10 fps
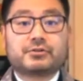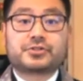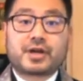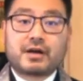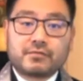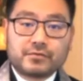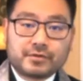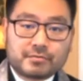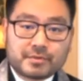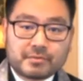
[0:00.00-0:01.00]
travel a
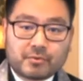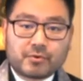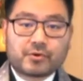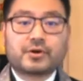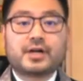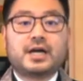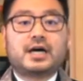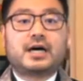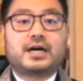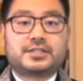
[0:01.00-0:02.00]
little bit more
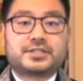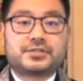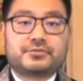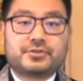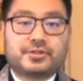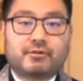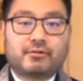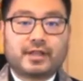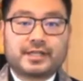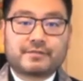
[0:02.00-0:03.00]
to,
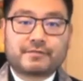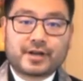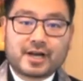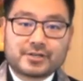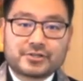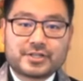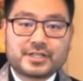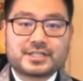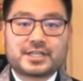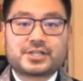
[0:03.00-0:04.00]
like different
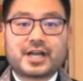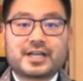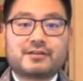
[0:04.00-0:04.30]
countries like China.